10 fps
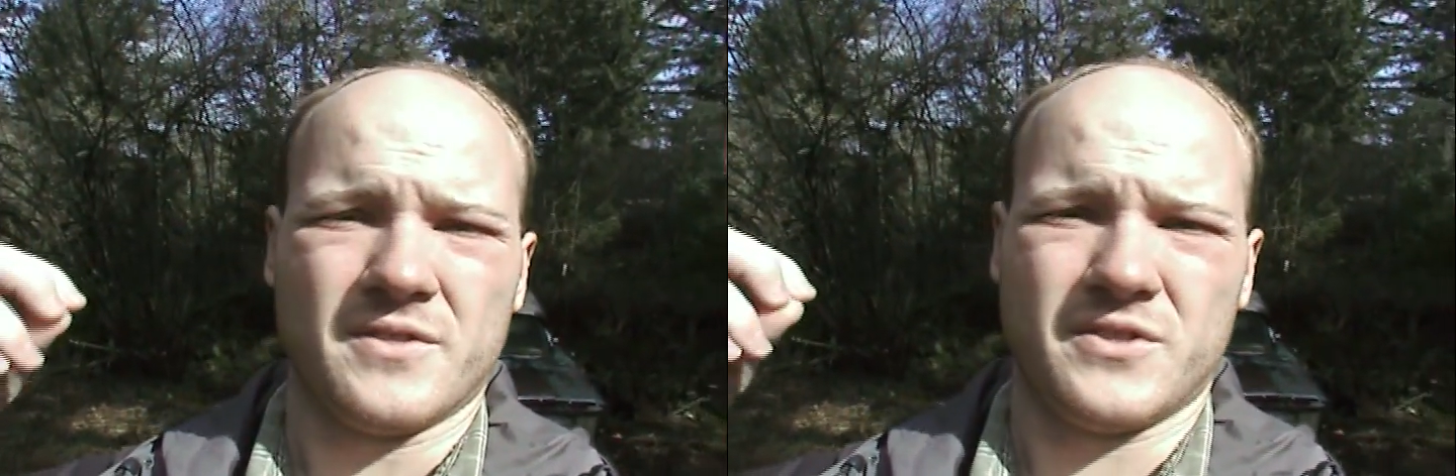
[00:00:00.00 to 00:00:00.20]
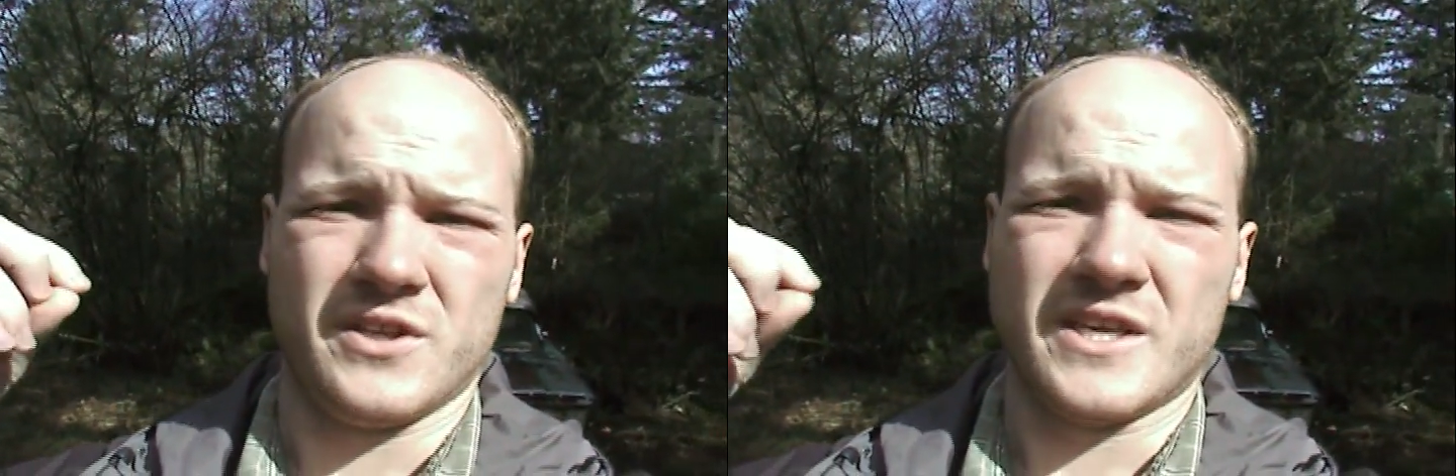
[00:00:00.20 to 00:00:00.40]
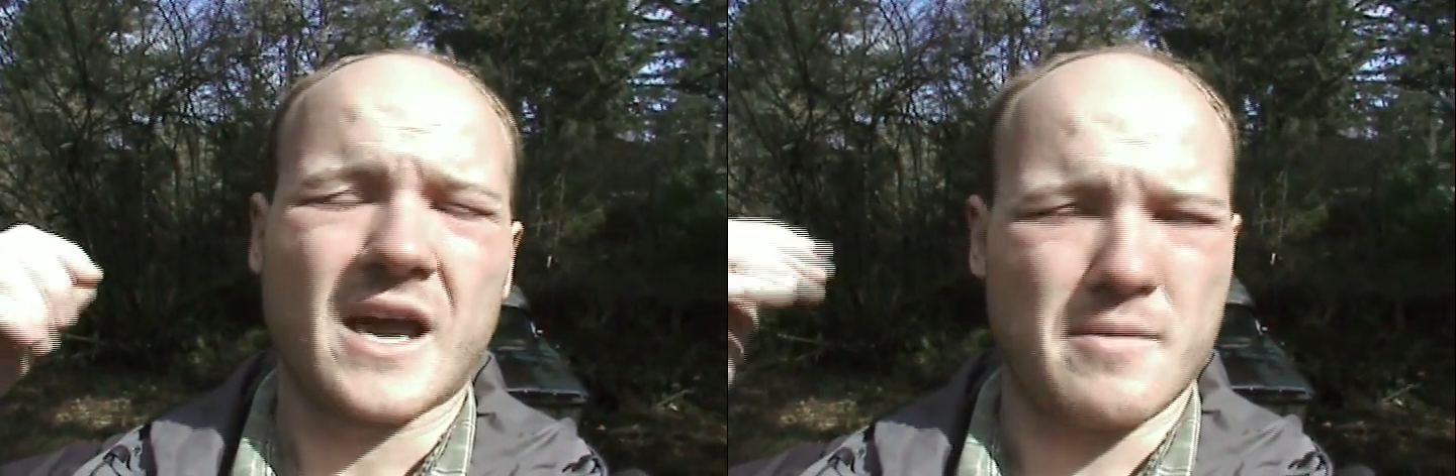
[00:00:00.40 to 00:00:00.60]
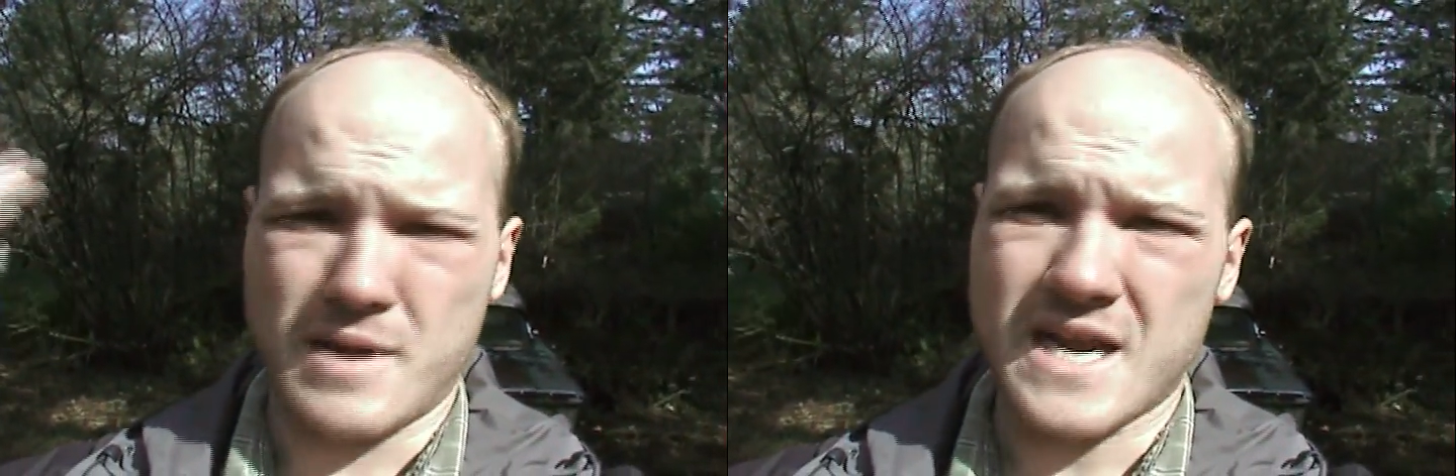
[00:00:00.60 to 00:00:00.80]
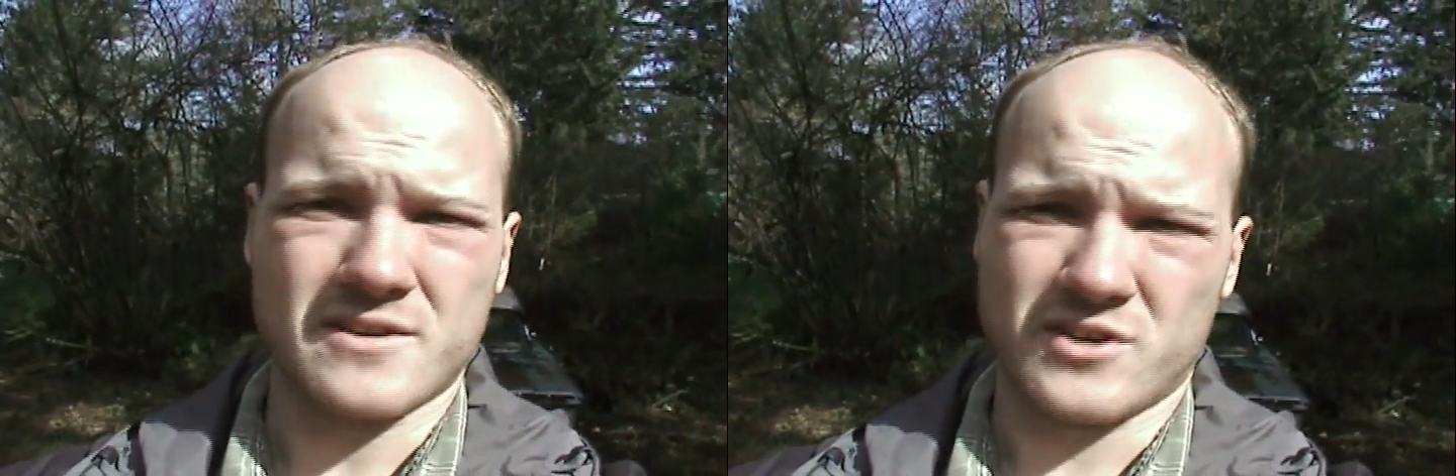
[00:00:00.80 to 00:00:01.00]
The
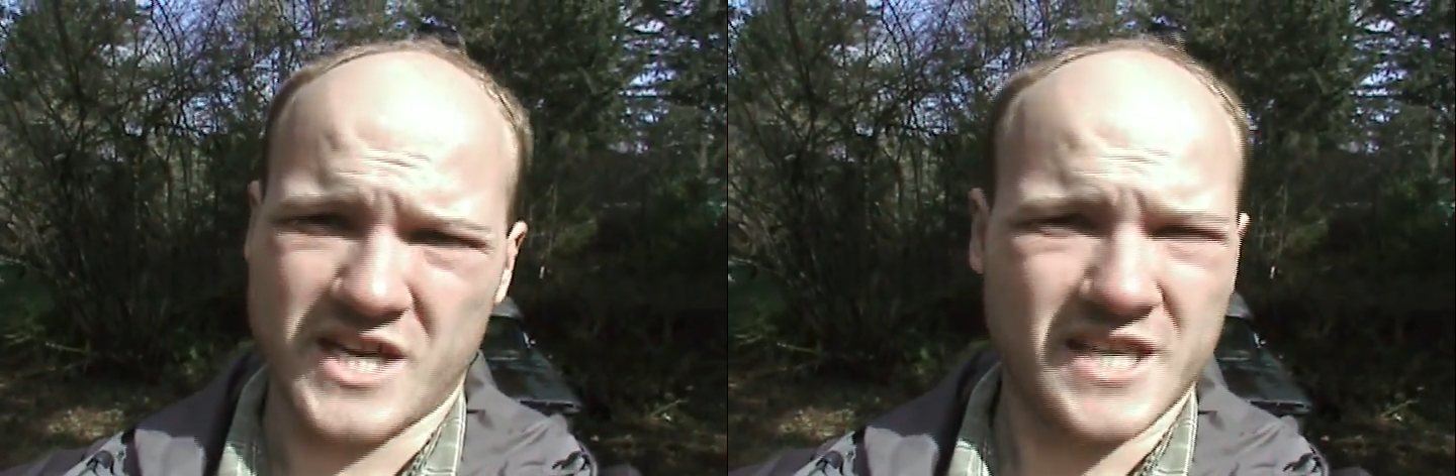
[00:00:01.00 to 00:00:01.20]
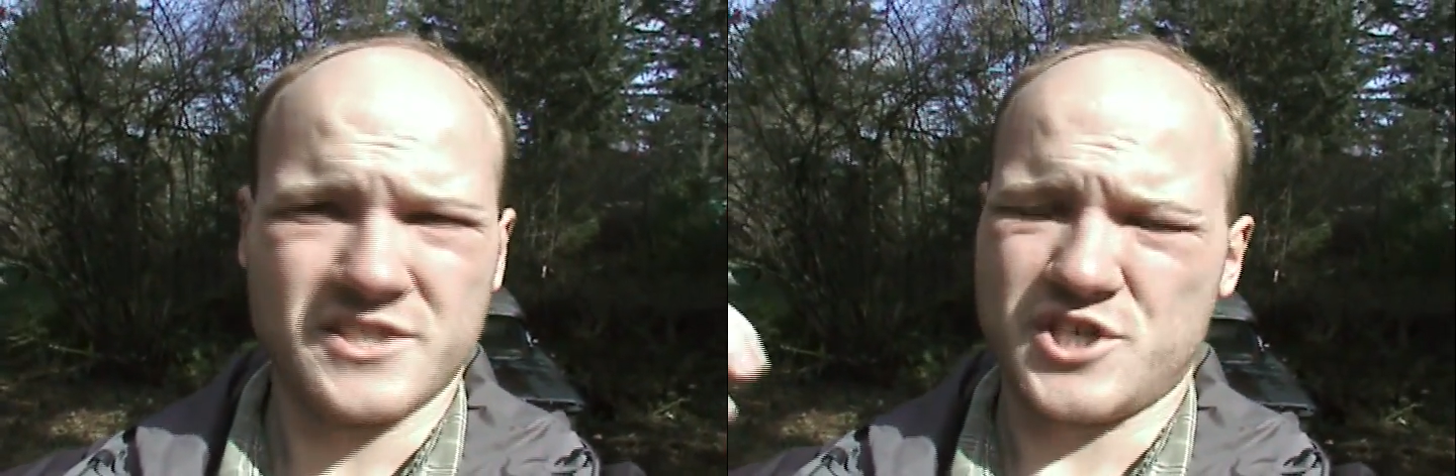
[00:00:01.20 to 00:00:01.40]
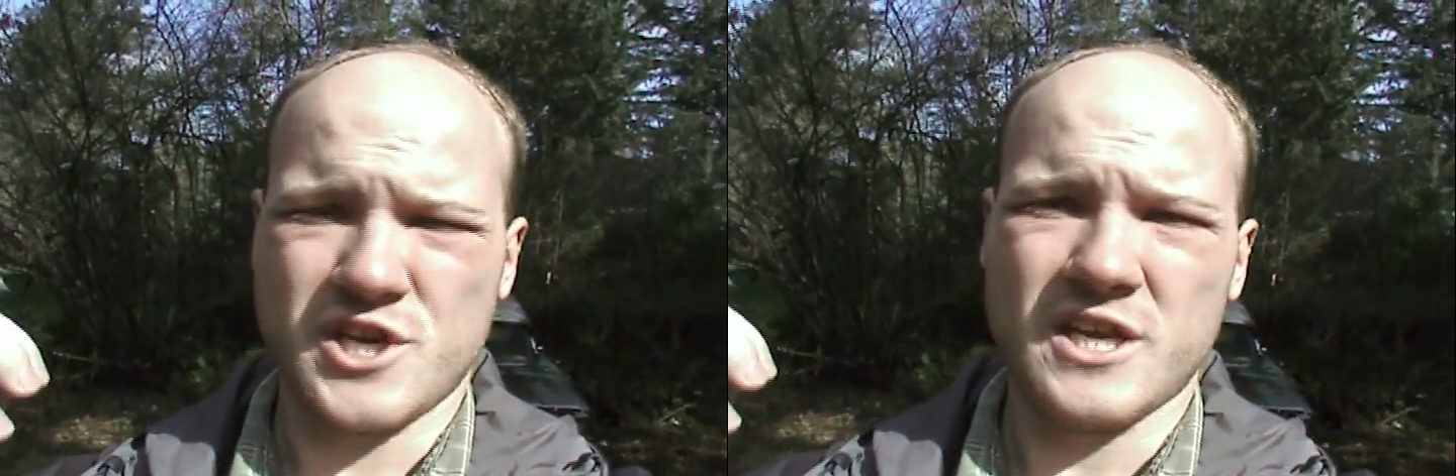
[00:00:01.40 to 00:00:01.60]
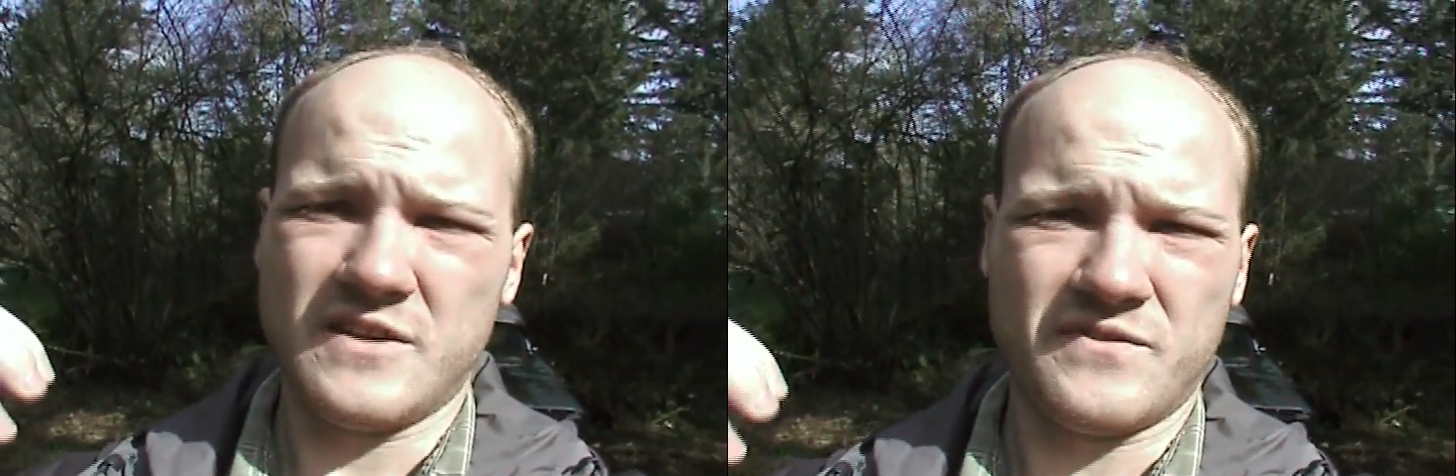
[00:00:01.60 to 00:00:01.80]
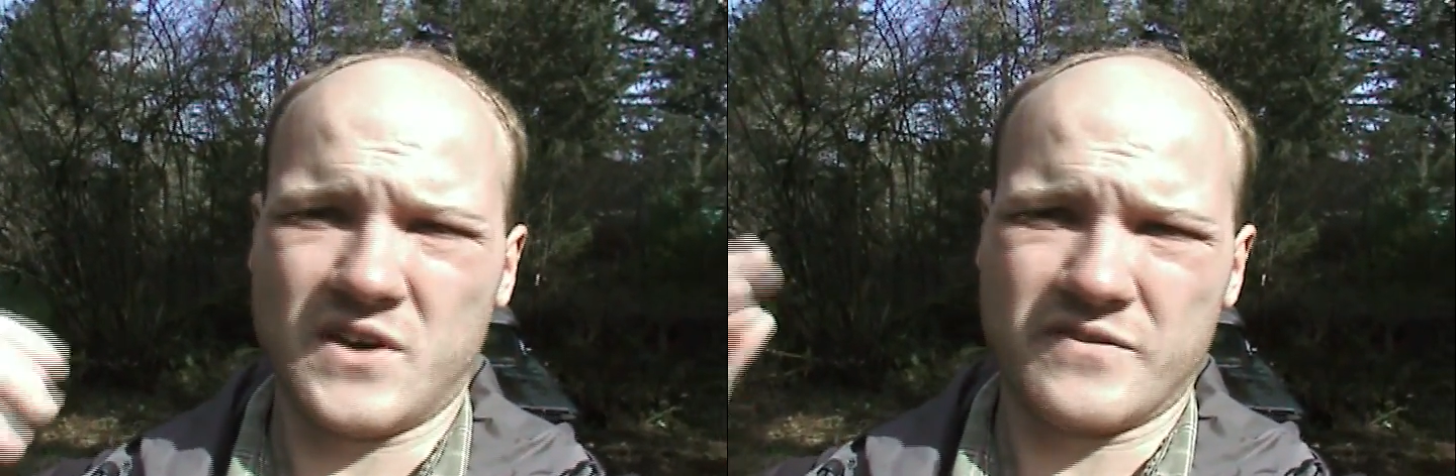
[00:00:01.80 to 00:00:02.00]

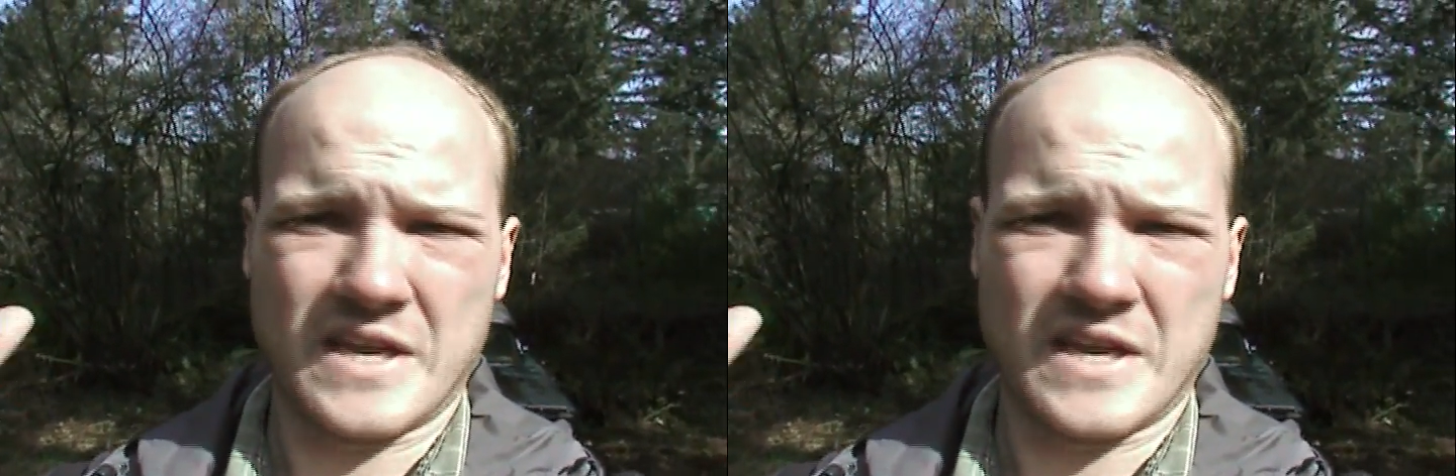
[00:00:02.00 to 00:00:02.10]
Commander-in-Chief of